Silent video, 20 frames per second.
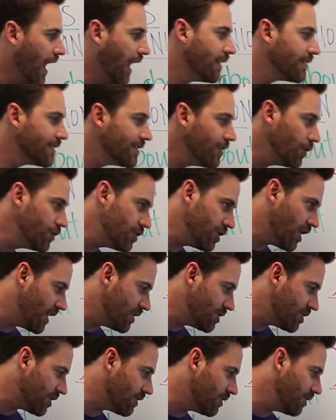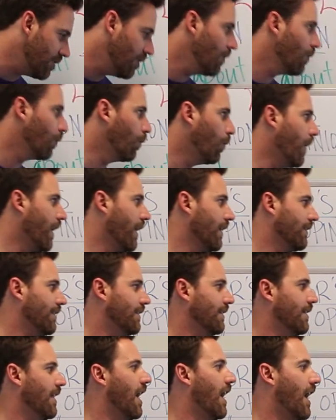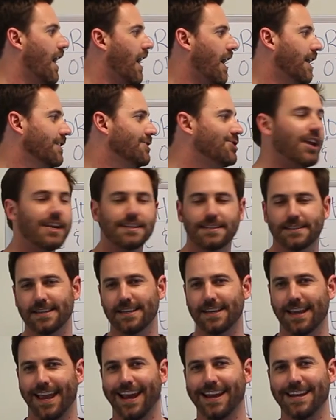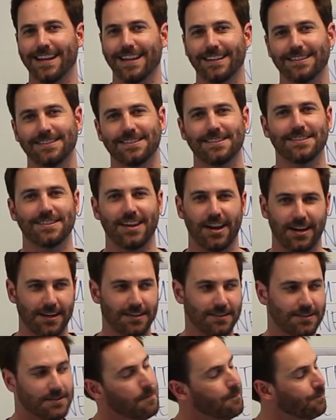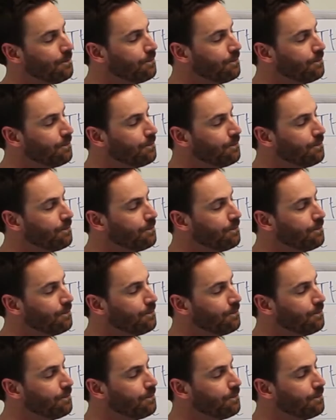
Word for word: and association with uh, J C and his studies.